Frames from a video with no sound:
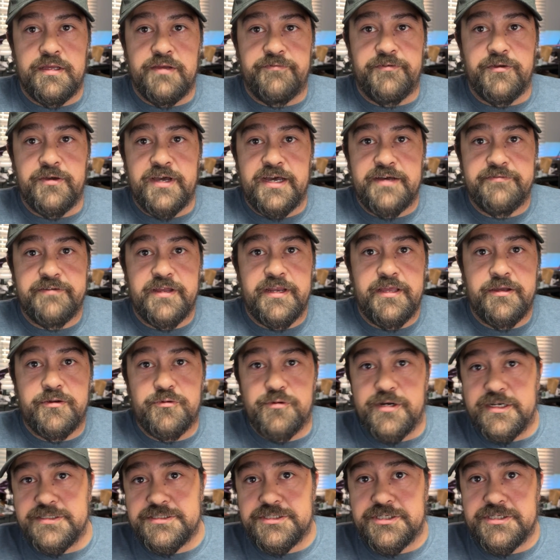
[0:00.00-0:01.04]
If you have any
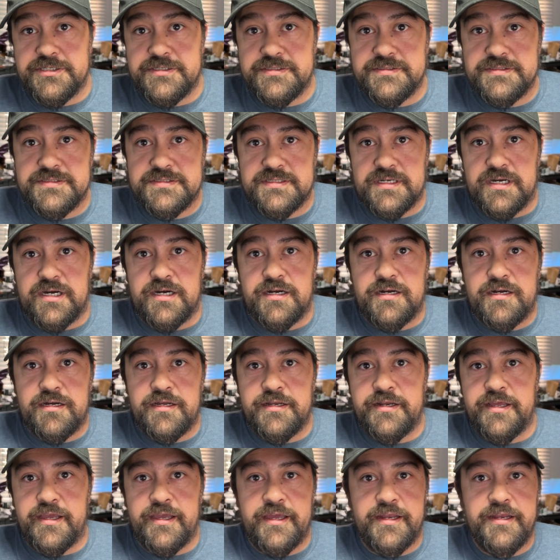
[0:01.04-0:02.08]
questions
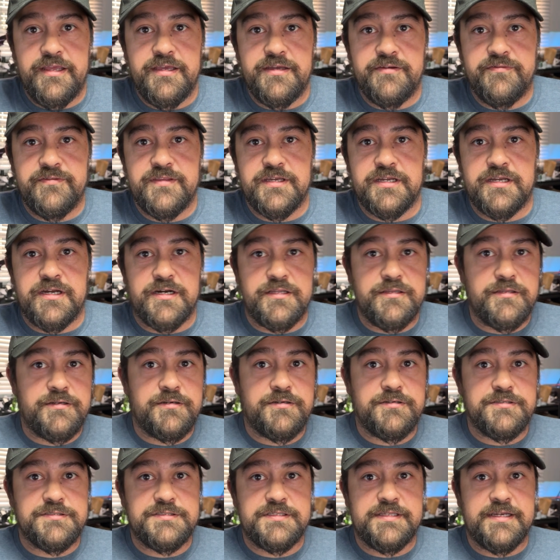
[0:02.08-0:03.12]
on any of the
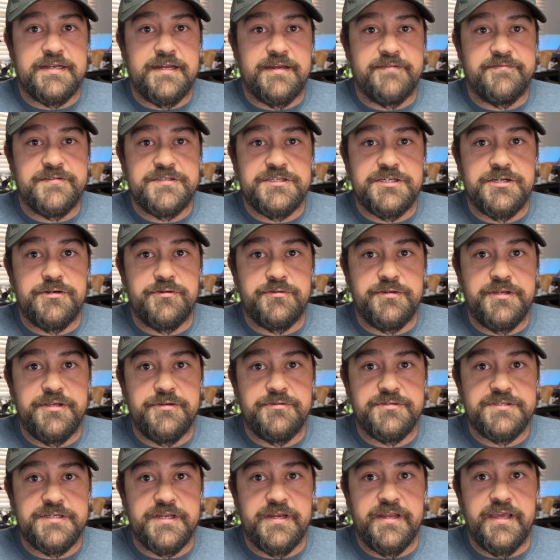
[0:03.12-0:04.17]
colors that I've shown
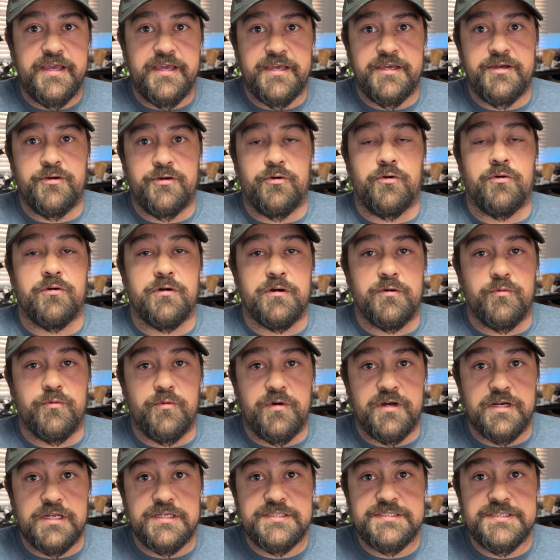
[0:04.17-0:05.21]
you today, or
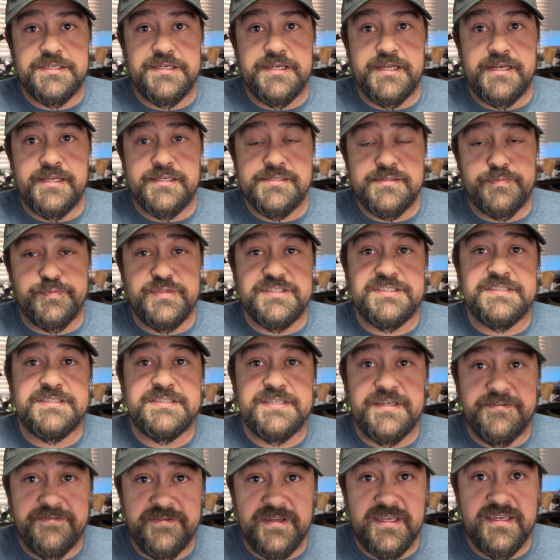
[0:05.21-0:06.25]
want to see any
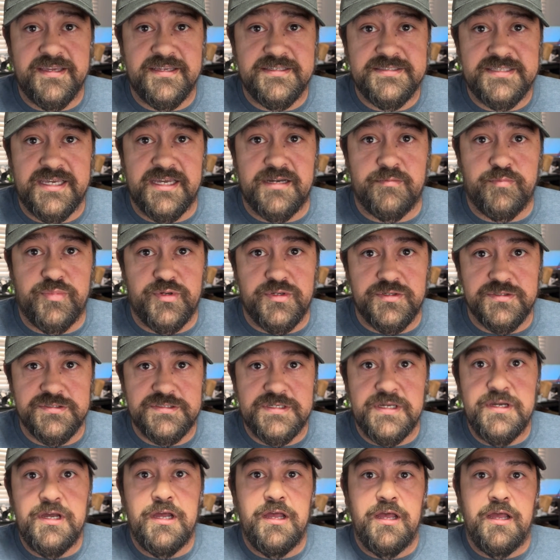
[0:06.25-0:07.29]
specific
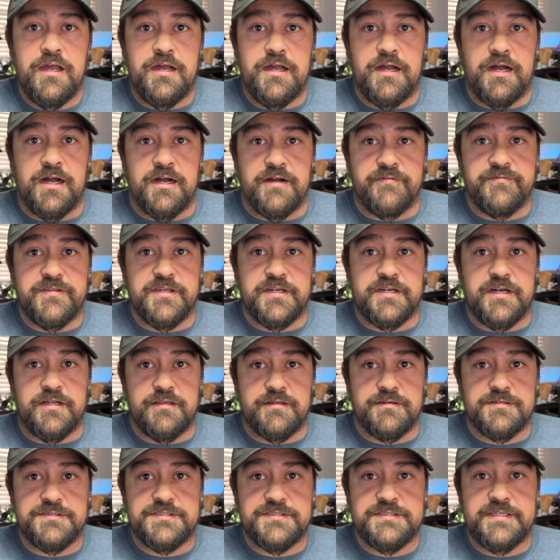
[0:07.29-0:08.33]
examples of the
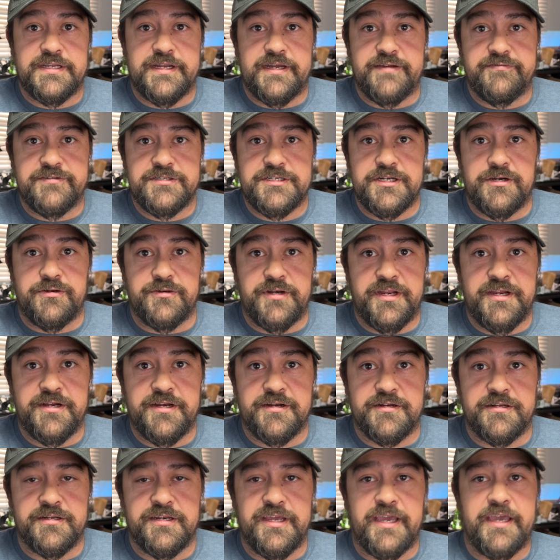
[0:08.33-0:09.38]
colors that I've shown
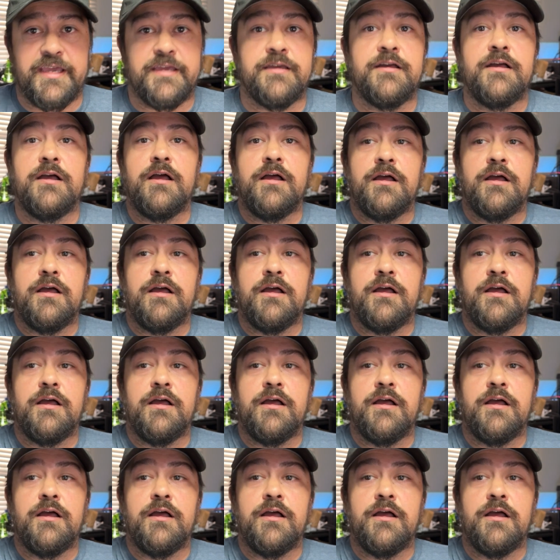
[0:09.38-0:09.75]
here today,